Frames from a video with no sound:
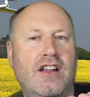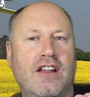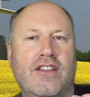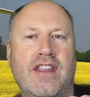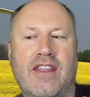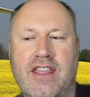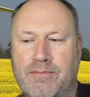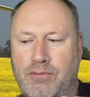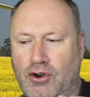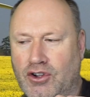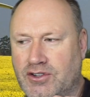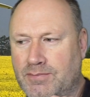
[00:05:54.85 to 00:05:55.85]
Now, the
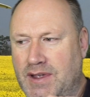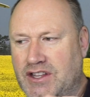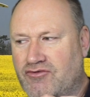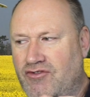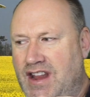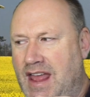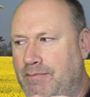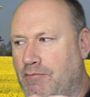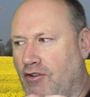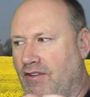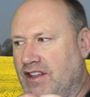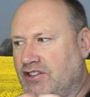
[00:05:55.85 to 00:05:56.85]
important bit to
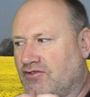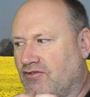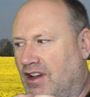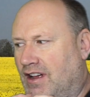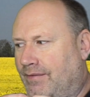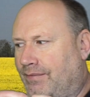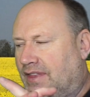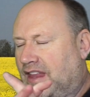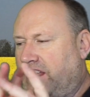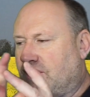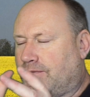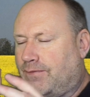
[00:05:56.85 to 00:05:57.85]
remember is, right,
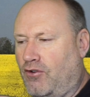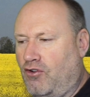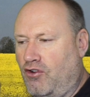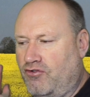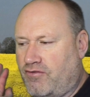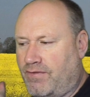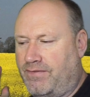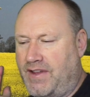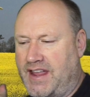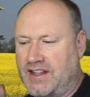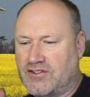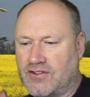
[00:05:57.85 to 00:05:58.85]
it's 400
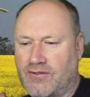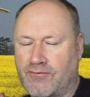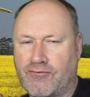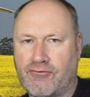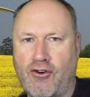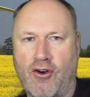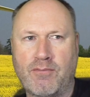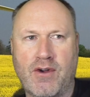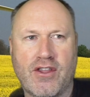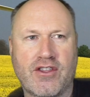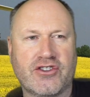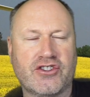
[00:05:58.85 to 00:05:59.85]
feet from
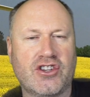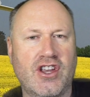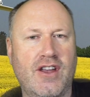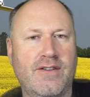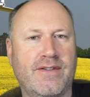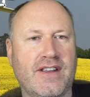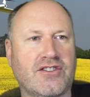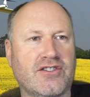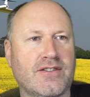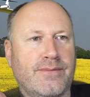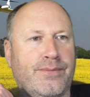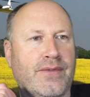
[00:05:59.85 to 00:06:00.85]
the surface.